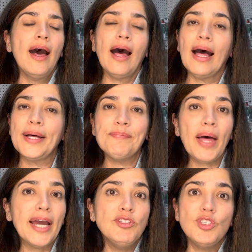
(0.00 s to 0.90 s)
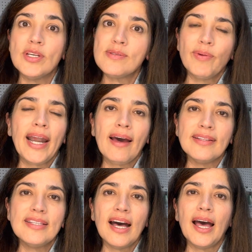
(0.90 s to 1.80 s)
I just ran out
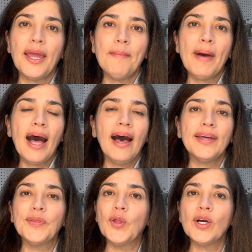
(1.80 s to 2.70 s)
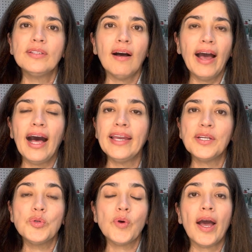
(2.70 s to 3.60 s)
of time. I looked high
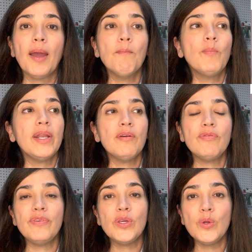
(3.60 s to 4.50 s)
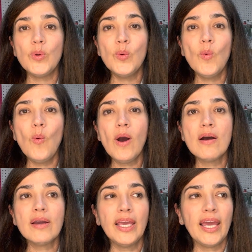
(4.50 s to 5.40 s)
and dry, but if you
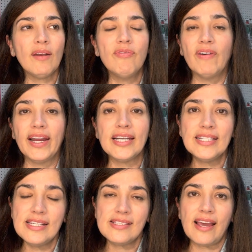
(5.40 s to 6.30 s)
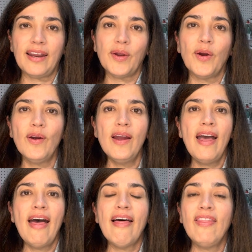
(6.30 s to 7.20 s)
can find a designer
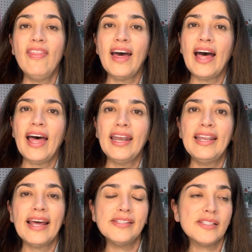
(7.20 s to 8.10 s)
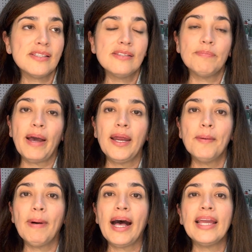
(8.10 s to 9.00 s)
that is
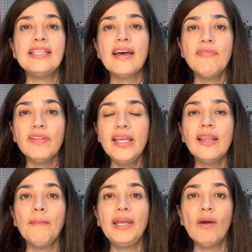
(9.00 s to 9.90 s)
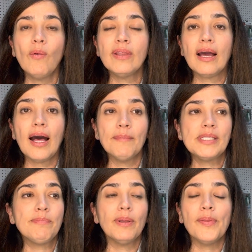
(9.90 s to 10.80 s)
inspired by, definitely let me know in the
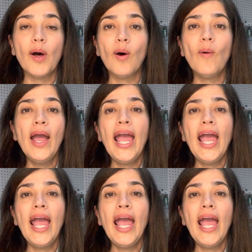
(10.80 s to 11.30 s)
comments below.